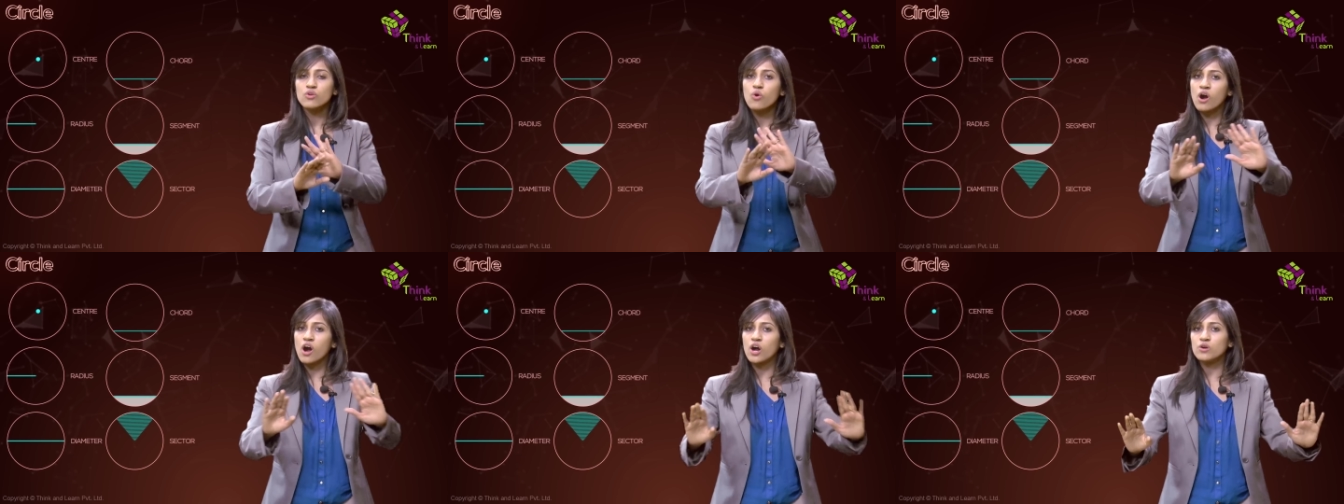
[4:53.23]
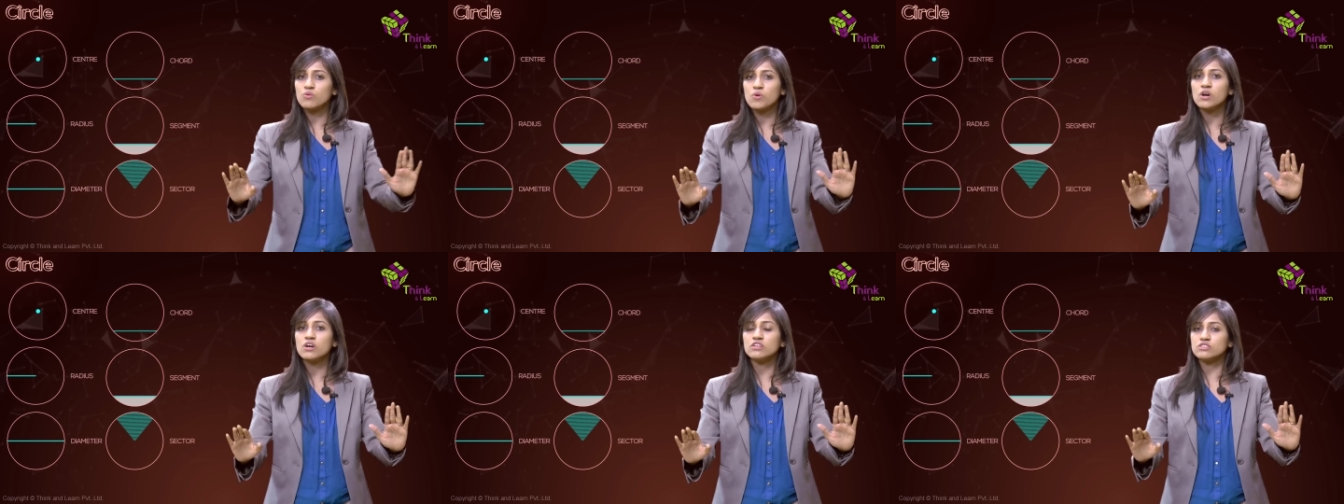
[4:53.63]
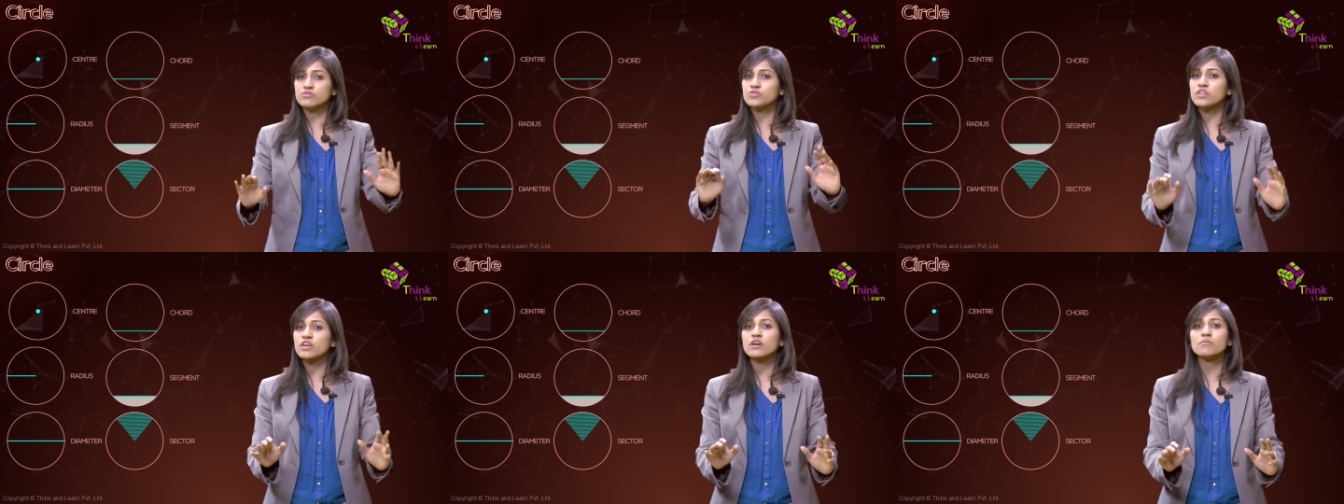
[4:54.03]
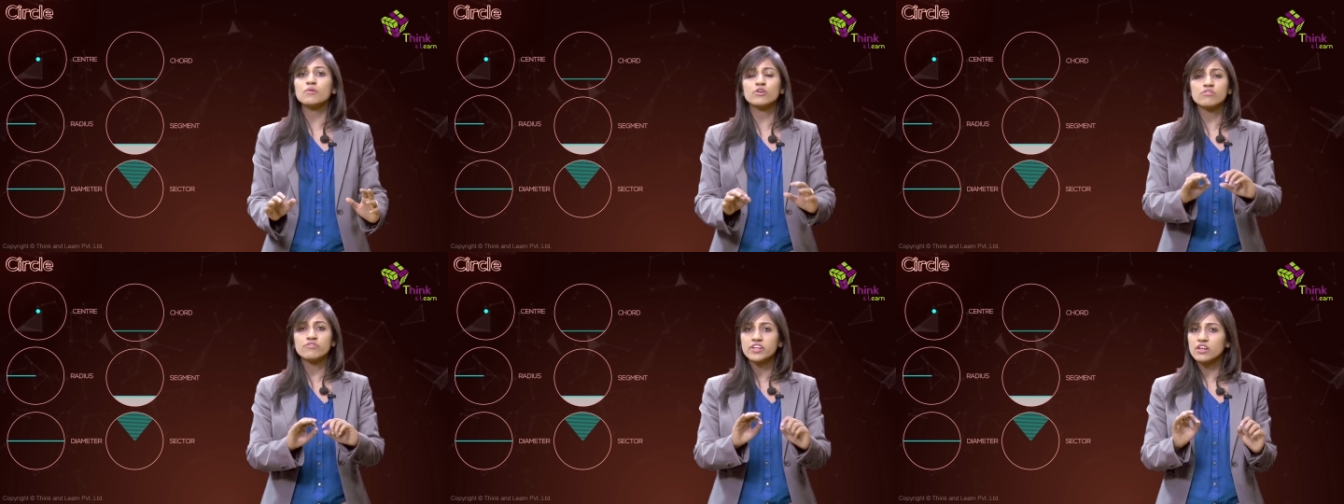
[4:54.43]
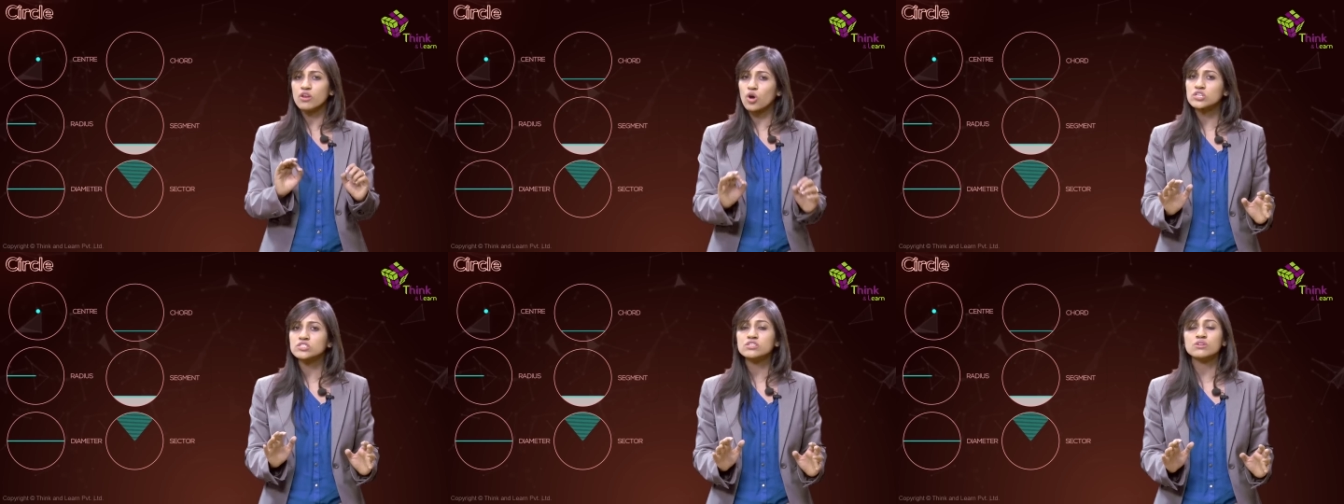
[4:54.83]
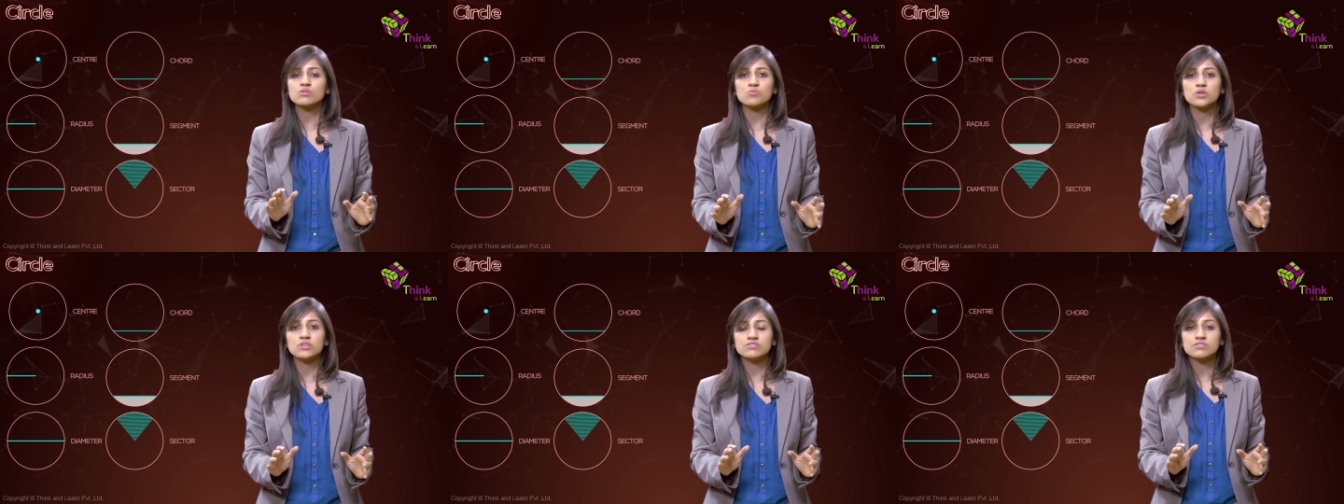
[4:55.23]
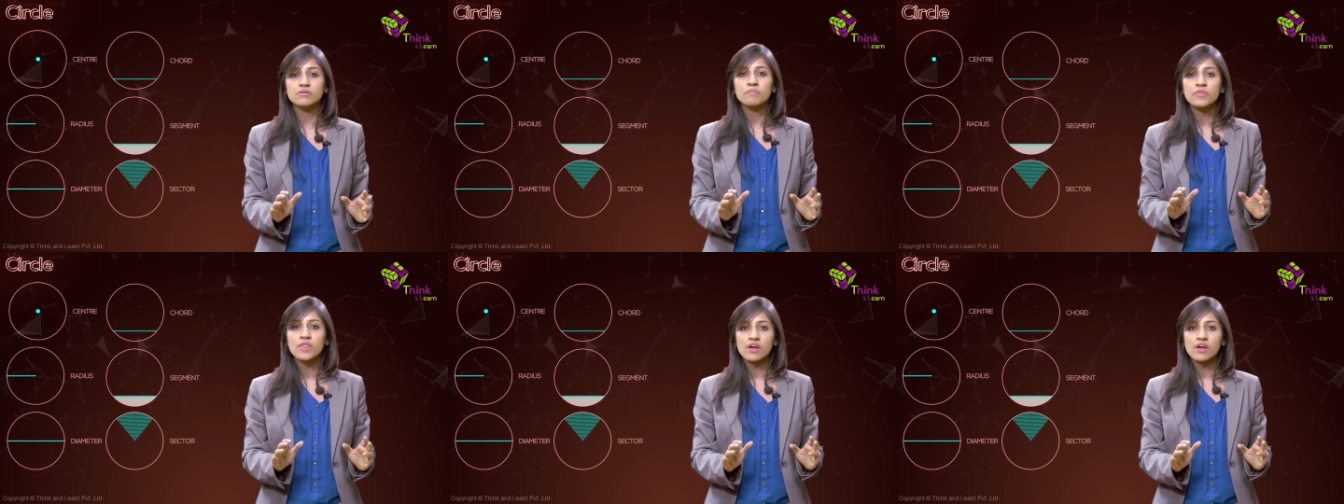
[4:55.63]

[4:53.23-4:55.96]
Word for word: No hard words if you think about it. Very logical words,